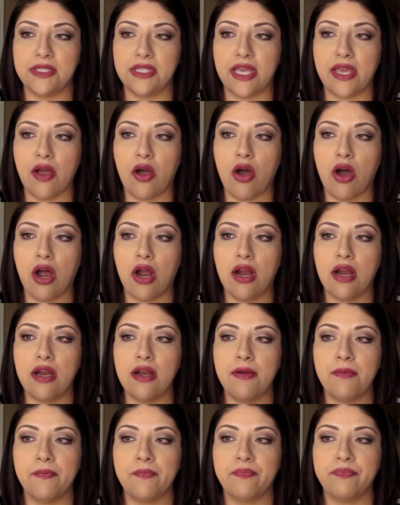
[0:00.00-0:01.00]
They
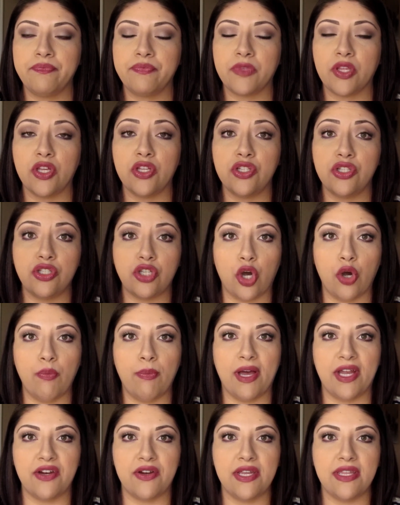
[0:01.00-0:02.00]
are so
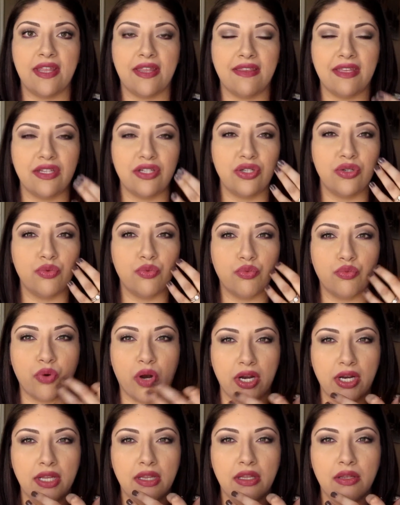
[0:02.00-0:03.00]
buttery that they do
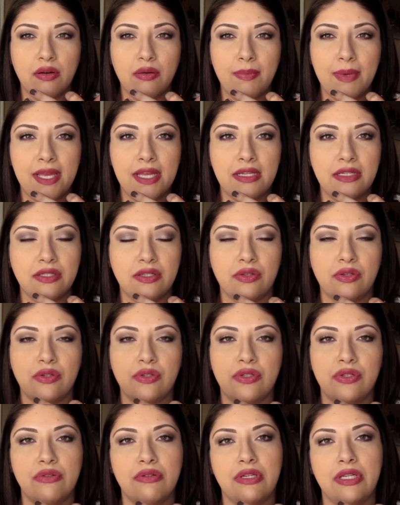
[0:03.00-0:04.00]
run a little bit, so you
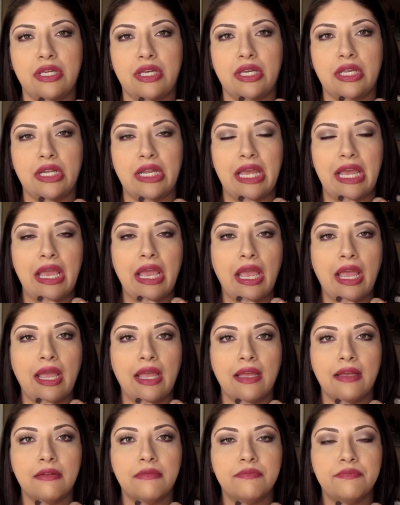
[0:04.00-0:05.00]
do need
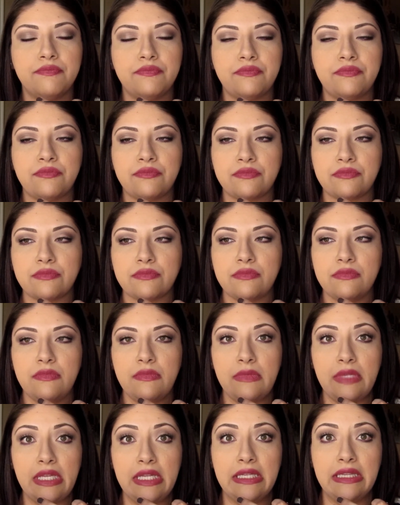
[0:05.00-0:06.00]
a
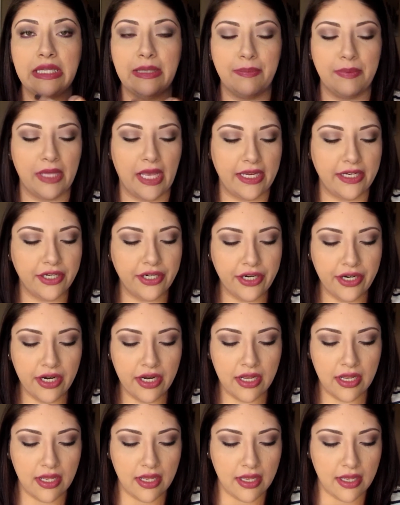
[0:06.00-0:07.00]
lip liner.
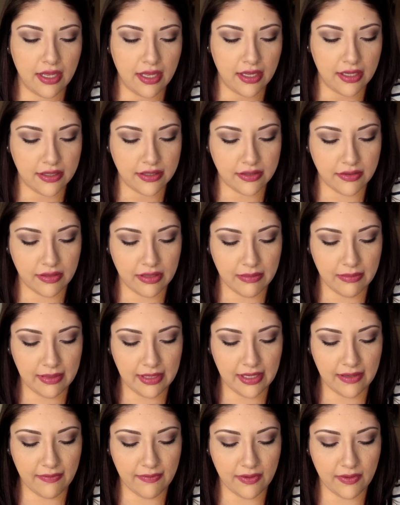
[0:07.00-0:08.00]
So let me
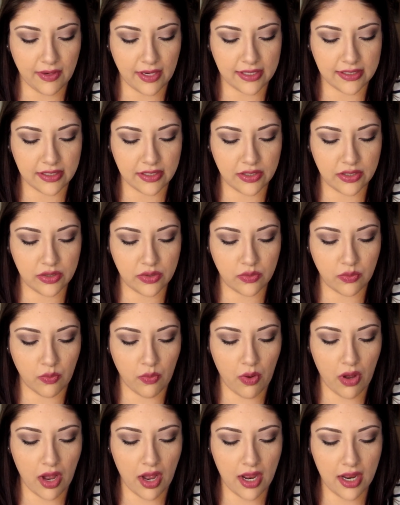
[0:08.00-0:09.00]
give you guys a
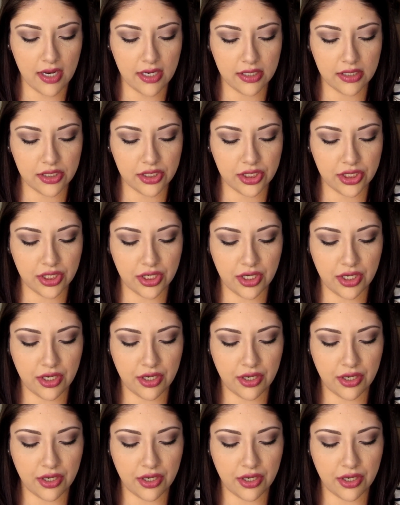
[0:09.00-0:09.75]
swatch.